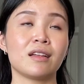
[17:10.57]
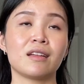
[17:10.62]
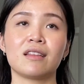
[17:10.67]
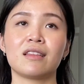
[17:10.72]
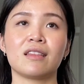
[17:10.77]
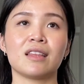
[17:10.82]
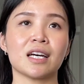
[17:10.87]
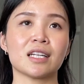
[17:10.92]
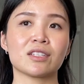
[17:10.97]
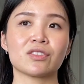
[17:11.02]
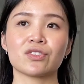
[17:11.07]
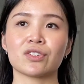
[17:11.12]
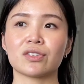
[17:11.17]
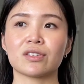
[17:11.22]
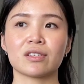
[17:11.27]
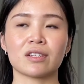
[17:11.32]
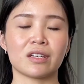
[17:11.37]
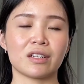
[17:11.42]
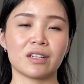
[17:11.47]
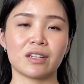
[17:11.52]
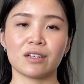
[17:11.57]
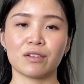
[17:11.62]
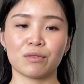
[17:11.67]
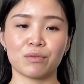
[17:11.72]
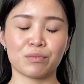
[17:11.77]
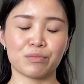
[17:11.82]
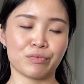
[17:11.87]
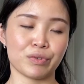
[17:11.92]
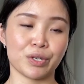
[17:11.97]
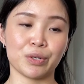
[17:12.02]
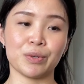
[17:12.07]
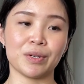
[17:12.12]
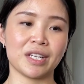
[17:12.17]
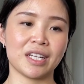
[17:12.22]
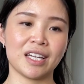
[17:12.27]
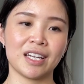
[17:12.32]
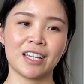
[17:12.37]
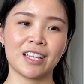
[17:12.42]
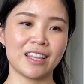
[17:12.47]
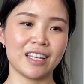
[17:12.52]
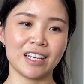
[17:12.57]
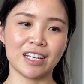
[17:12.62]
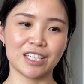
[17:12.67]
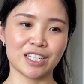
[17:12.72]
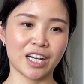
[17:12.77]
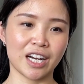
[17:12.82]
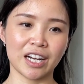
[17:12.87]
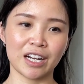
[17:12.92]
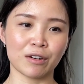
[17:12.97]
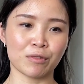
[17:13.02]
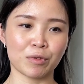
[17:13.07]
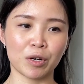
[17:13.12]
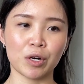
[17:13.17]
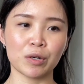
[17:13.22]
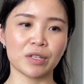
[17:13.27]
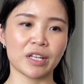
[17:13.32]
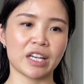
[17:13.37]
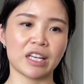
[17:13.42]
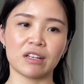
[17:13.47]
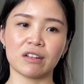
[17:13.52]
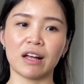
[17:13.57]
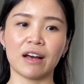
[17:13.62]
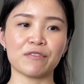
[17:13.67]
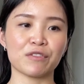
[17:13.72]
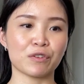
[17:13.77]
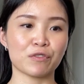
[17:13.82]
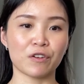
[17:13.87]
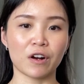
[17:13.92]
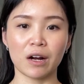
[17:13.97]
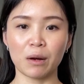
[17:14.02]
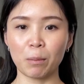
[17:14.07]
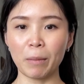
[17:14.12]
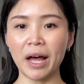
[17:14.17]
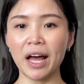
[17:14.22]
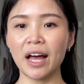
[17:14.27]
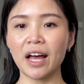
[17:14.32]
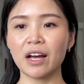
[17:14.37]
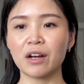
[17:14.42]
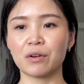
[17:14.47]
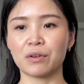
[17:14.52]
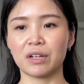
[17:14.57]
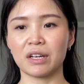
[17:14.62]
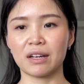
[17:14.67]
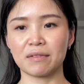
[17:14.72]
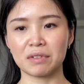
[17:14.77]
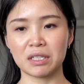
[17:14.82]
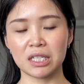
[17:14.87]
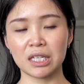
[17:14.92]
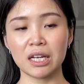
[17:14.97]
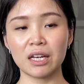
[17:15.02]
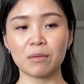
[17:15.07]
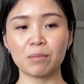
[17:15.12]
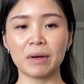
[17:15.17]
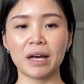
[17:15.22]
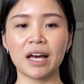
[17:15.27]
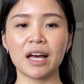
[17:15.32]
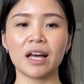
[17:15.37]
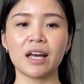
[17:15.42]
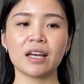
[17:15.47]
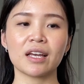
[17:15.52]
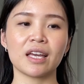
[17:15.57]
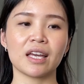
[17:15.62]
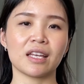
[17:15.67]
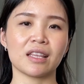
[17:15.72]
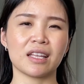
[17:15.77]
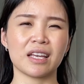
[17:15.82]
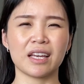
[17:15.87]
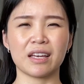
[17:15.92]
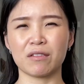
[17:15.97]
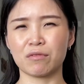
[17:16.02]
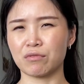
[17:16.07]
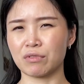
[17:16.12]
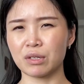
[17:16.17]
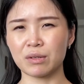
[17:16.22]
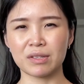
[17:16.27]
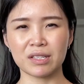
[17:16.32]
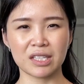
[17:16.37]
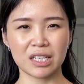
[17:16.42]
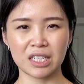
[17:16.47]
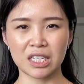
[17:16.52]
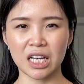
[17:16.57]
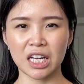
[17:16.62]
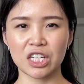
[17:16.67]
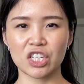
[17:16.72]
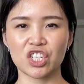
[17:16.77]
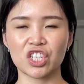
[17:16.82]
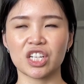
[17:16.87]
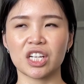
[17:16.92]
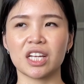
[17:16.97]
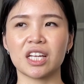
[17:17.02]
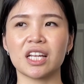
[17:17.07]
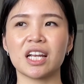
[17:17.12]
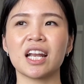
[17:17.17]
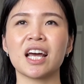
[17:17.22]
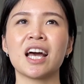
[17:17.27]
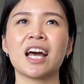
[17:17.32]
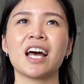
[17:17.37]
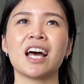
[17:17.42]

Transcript: that's just gonna ruin the entire row. Like you'll have to frog back or you have to tink back, and like it ruins the tension.